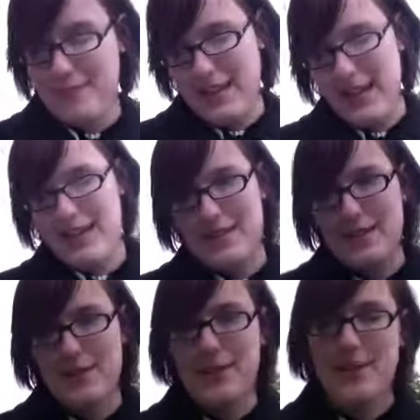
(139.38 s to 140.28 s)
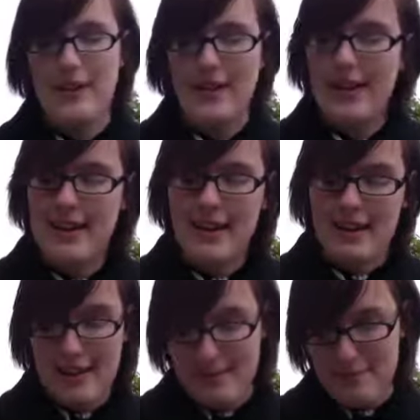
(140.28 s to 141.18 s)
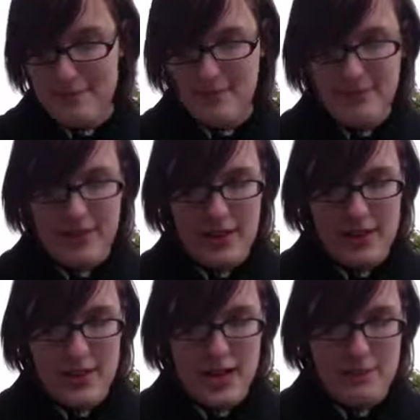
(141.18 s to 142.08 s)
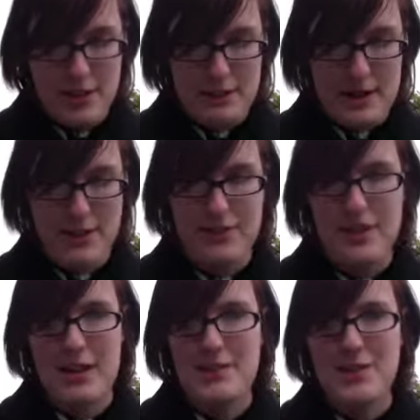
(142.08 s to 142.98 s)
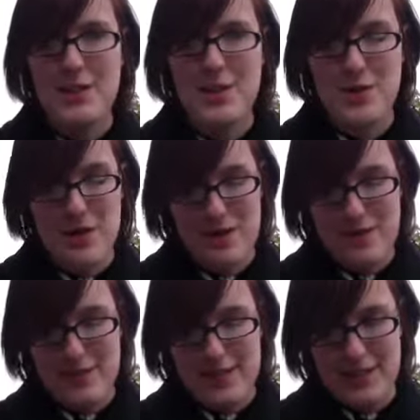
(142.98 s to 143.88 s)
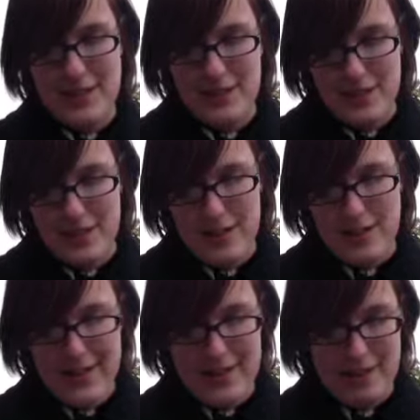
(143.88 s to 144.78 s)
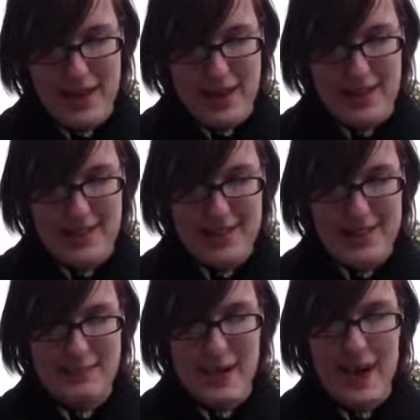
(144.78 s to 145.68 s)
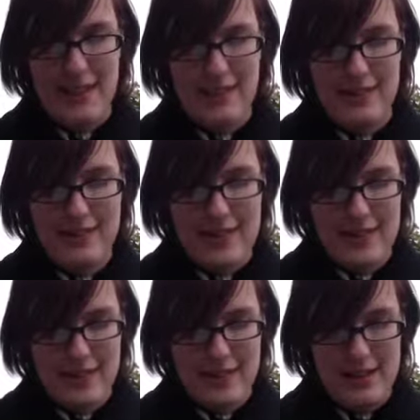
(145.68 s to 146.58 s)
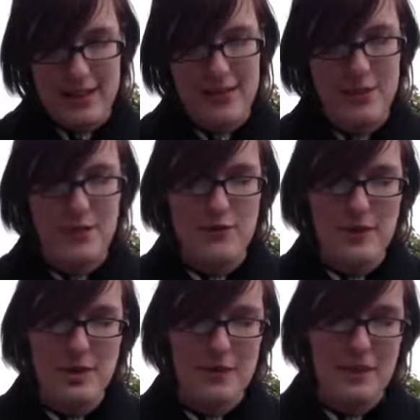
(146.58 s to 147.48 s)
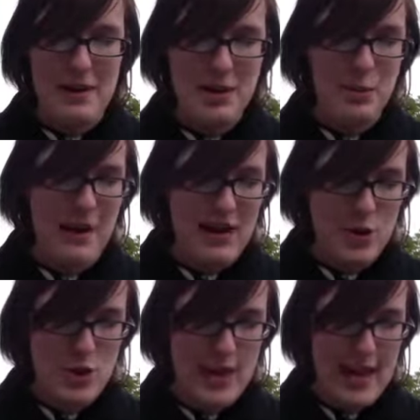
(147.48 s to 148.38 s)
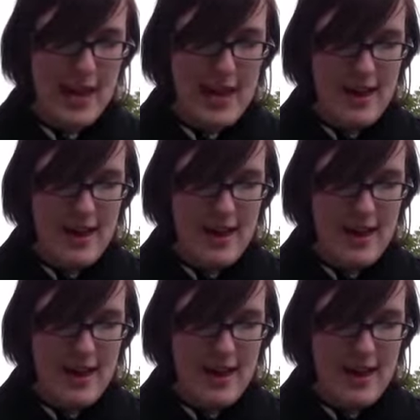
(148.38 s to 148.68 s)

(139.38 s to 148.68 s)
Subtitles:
yeah, so it's got like chapters about different types of witchcraft. It's got recipes and spells. It tells you information about the magical pantry.